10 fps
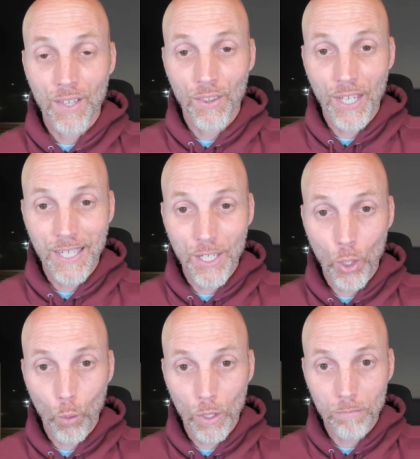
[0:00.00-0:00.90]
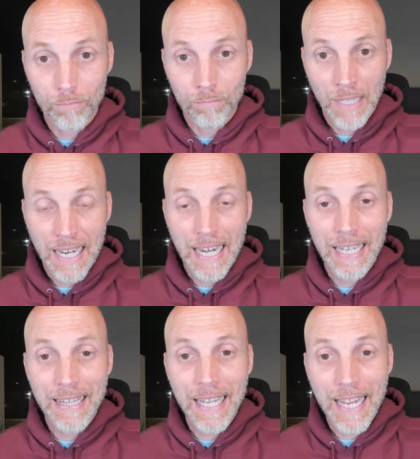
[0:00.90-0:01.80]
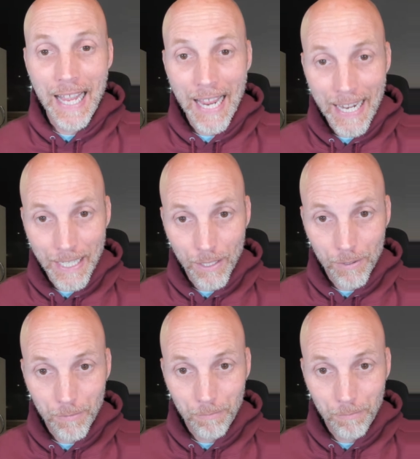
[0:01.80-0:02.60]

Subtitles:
They know it and they hate it.